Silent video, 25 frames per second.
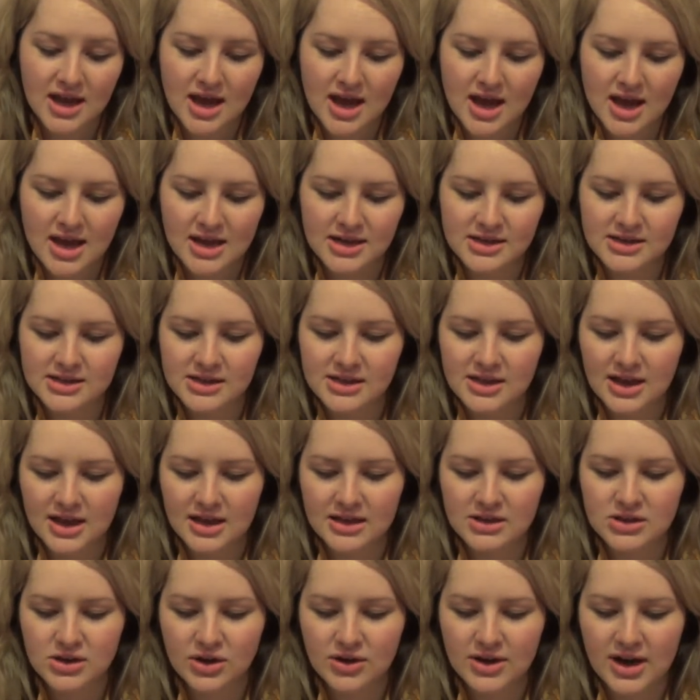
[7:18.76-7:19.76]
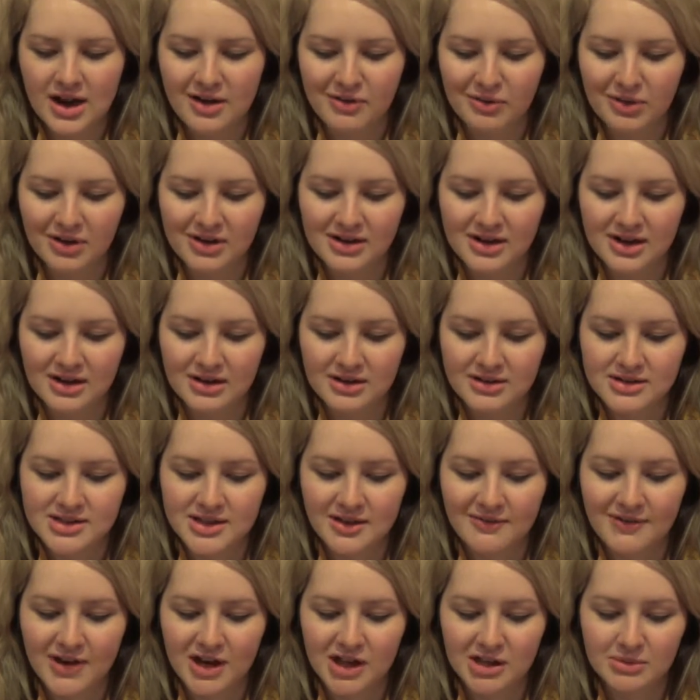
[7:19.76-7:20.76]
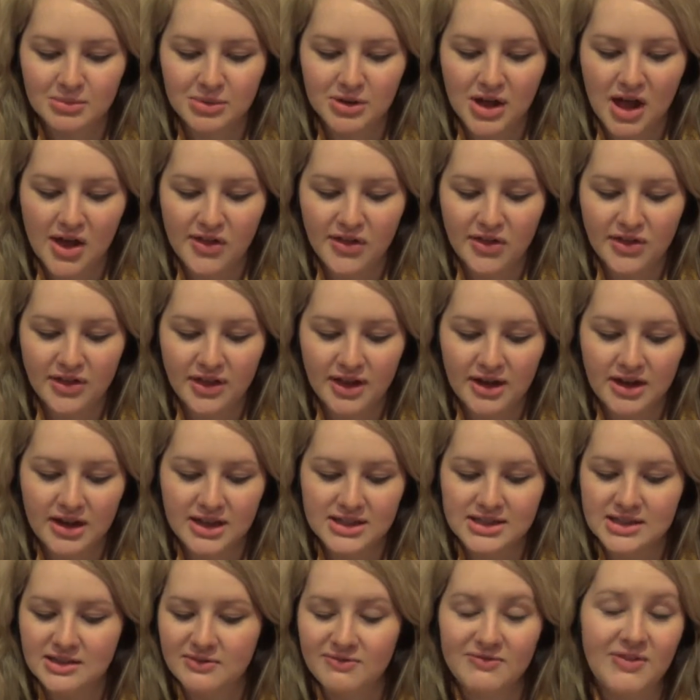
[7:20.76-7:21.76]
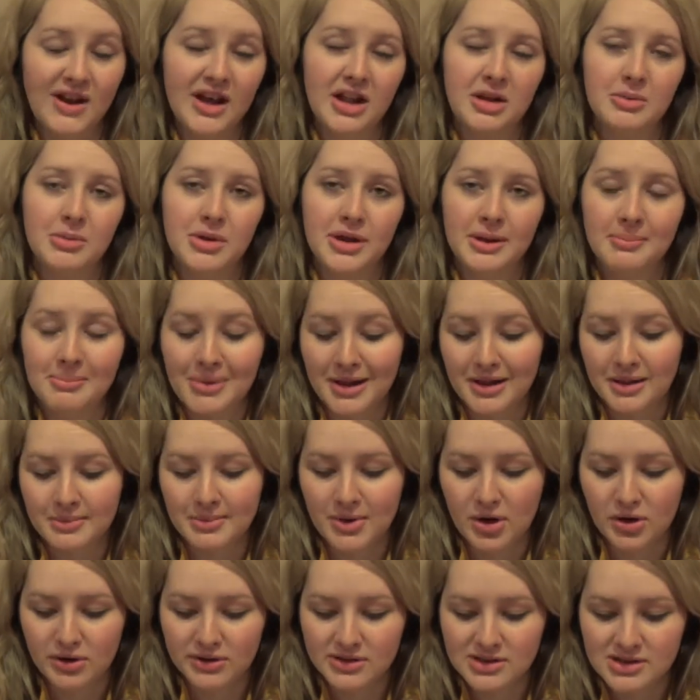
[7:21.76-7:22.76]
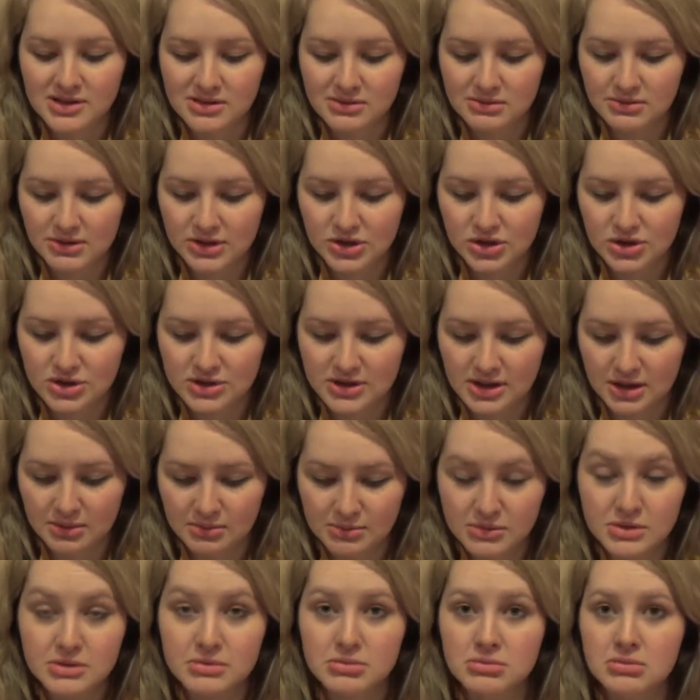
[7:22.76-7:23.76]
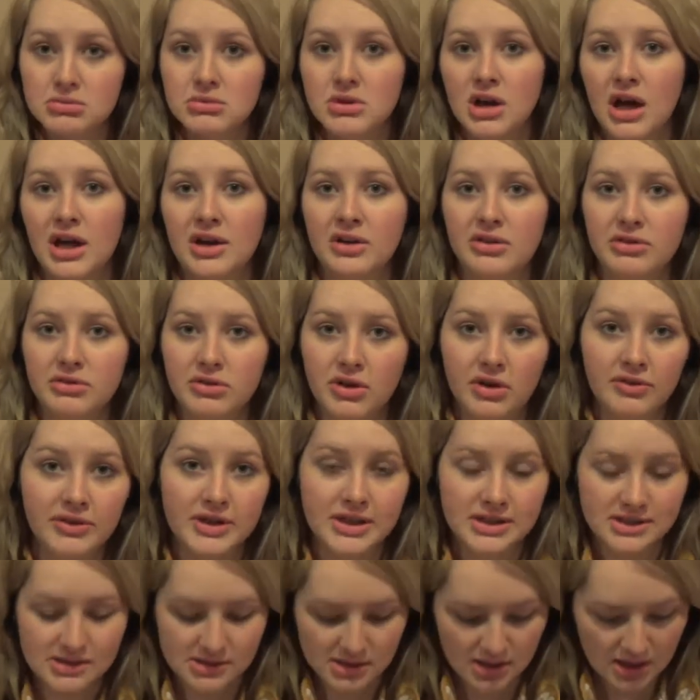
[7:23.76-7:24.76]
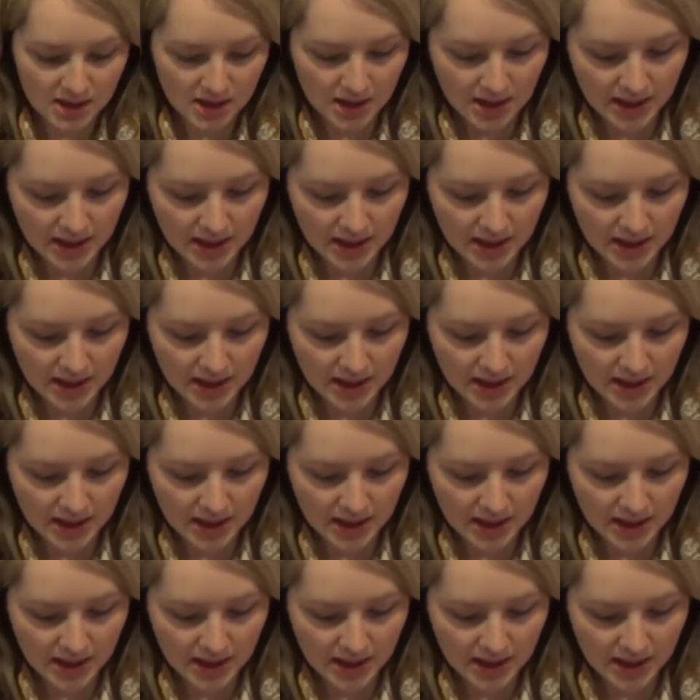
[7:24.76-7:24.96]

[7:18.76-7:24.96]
And they don't have where it's available other than it's available at BellaBox, which seemed kind of obvious.